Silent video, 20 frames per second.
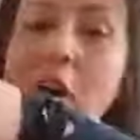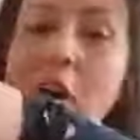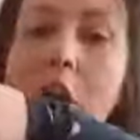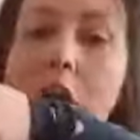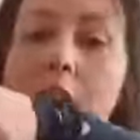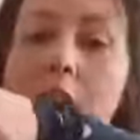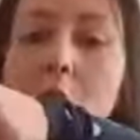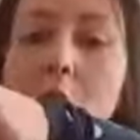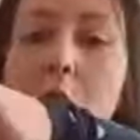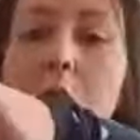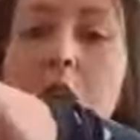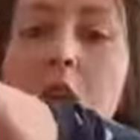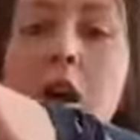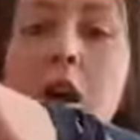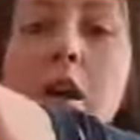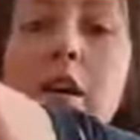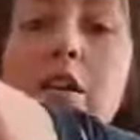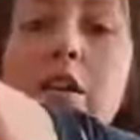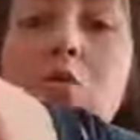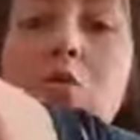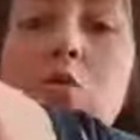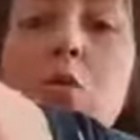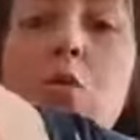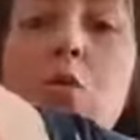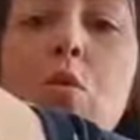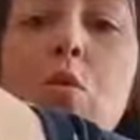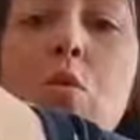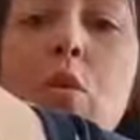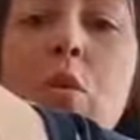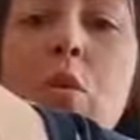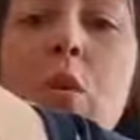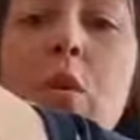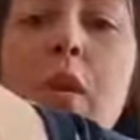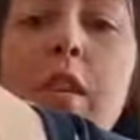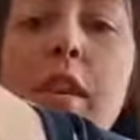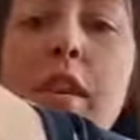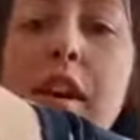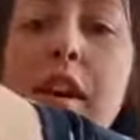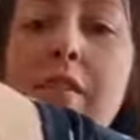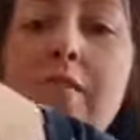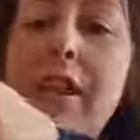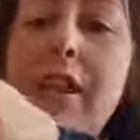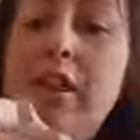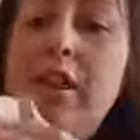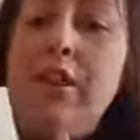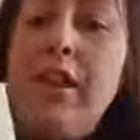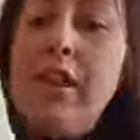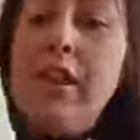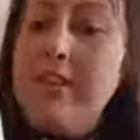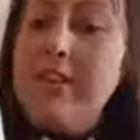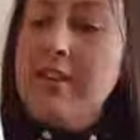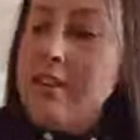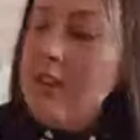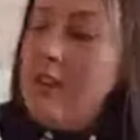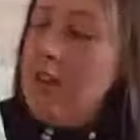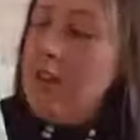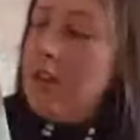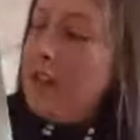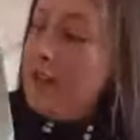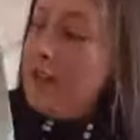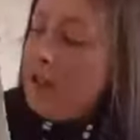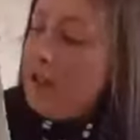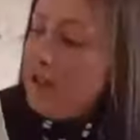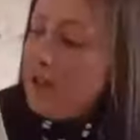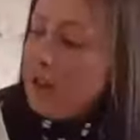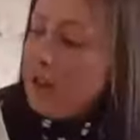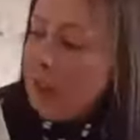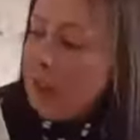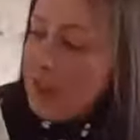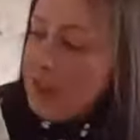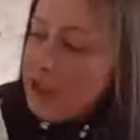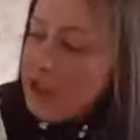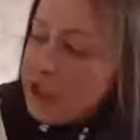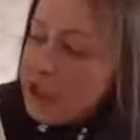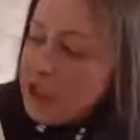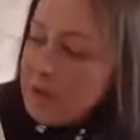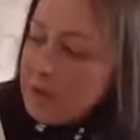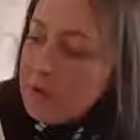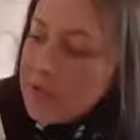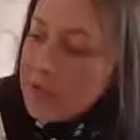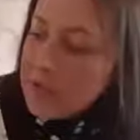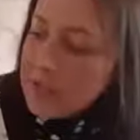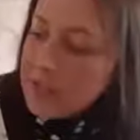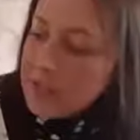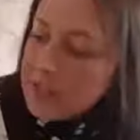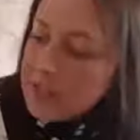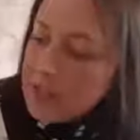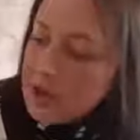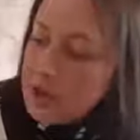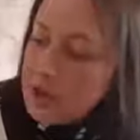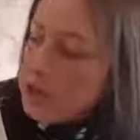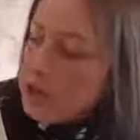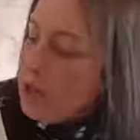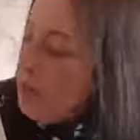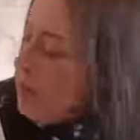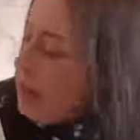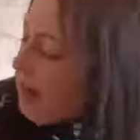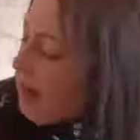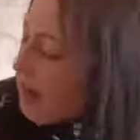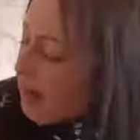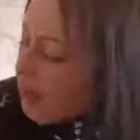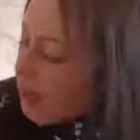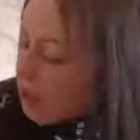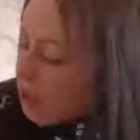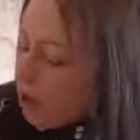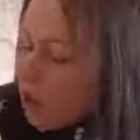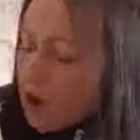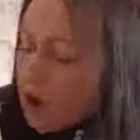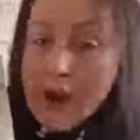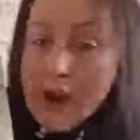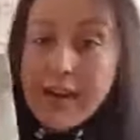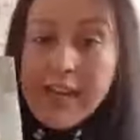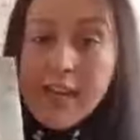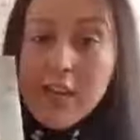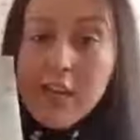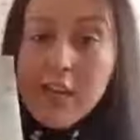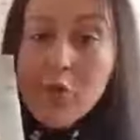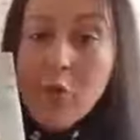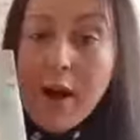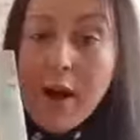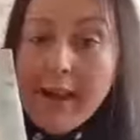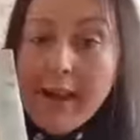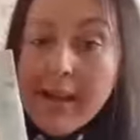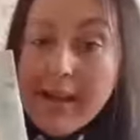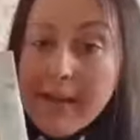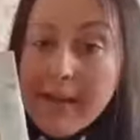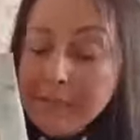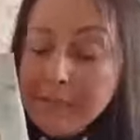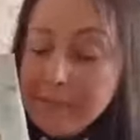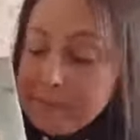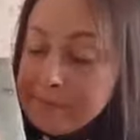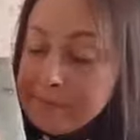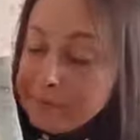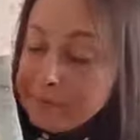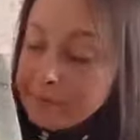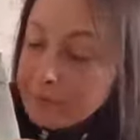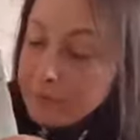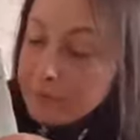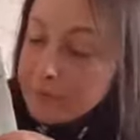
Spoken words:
some fireworks. Oh, lovely things. No wonder she remembers those. And a kind granny.